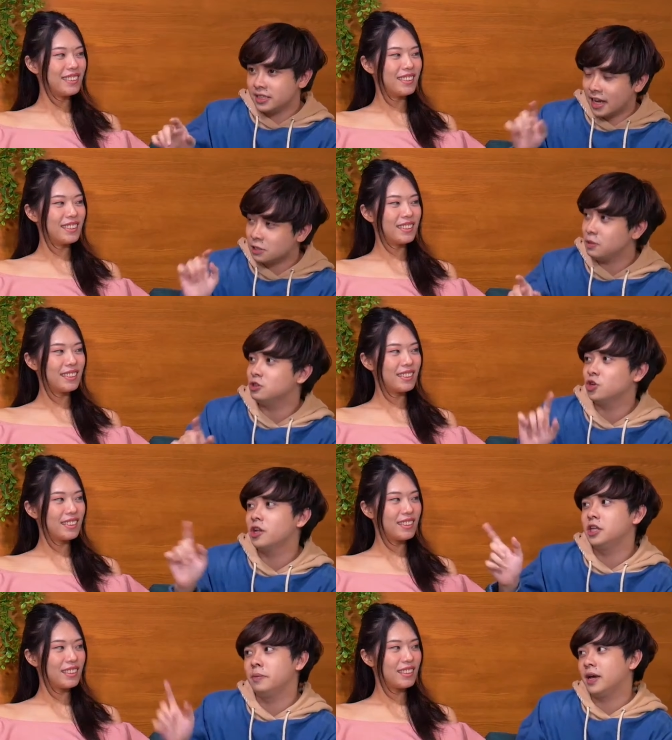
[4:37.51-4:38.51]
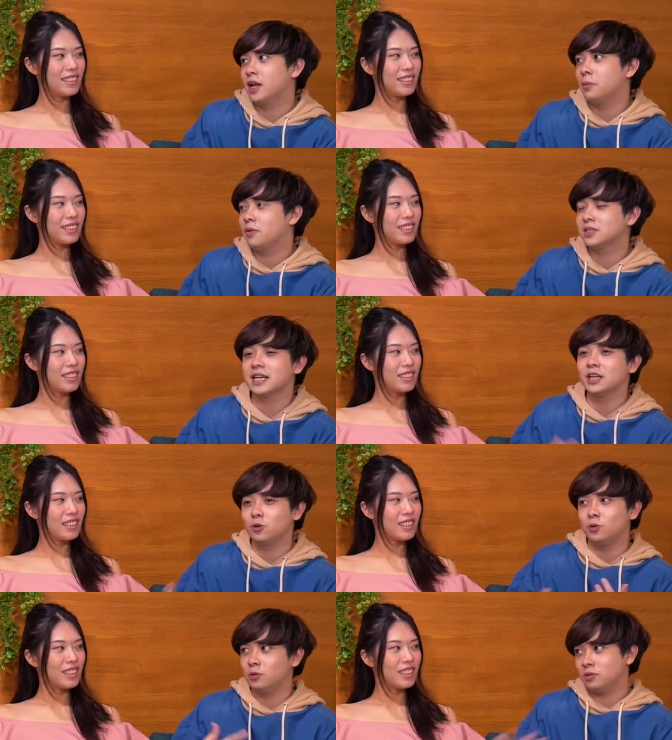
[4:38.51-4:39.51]
Speaker 1: asked me to join the debate club because I like
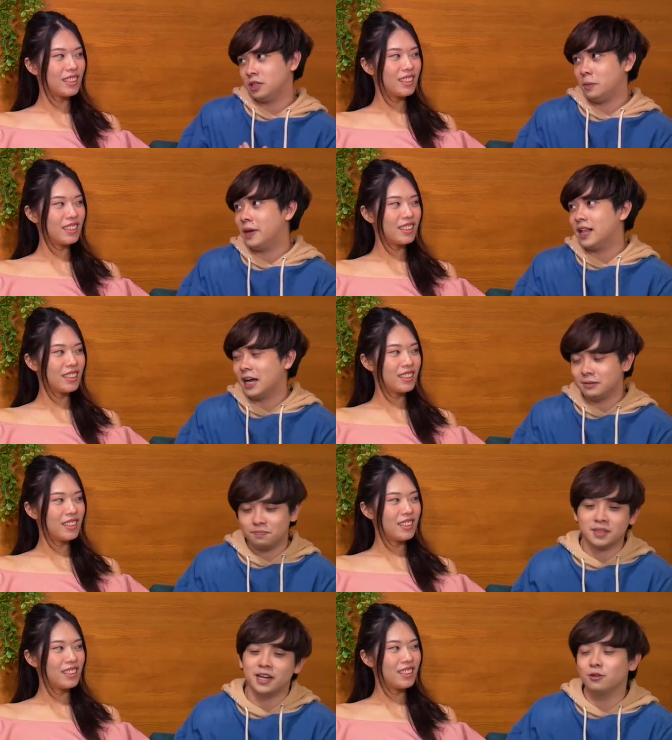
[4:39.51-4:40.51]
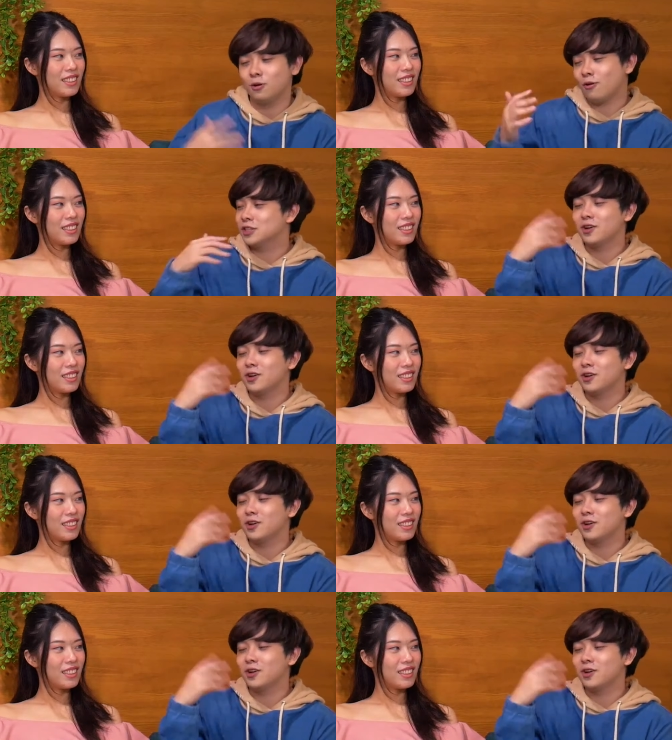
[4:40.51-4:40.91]
to debate lah. I like to cross